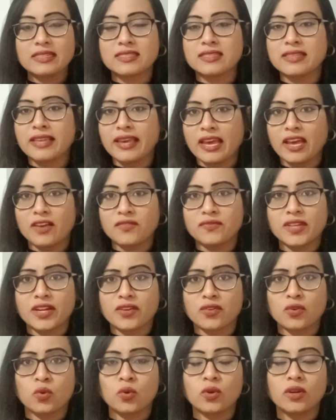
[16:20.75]
They have their
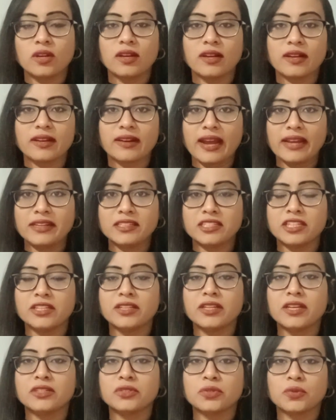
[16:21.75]
own
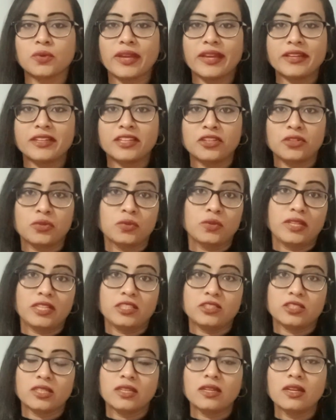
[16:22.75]
criteria to get into
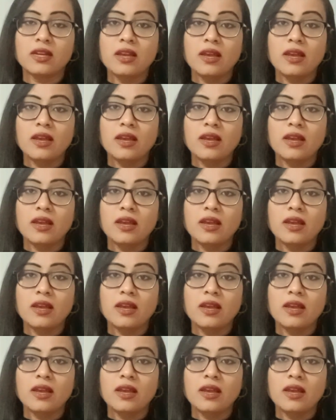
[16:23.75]
teaching,